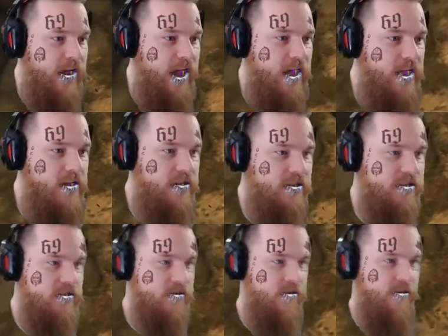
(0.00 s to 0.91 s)

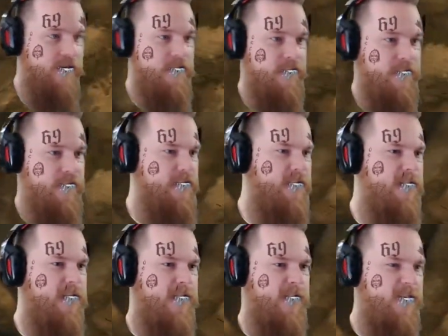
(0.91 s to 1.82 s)
fast.
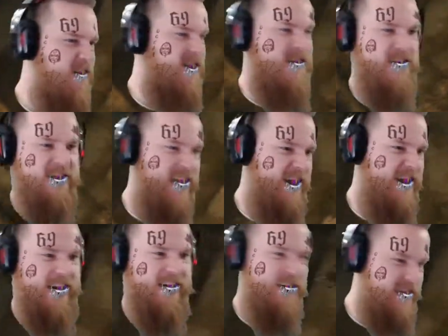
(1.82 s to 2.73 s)
Ooh!
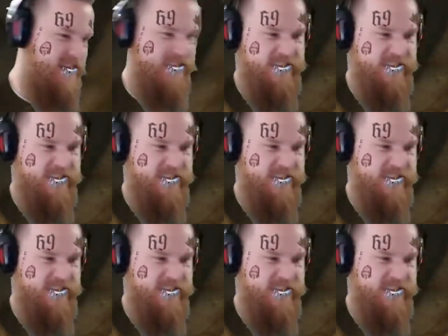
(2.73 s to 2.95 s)
Take it!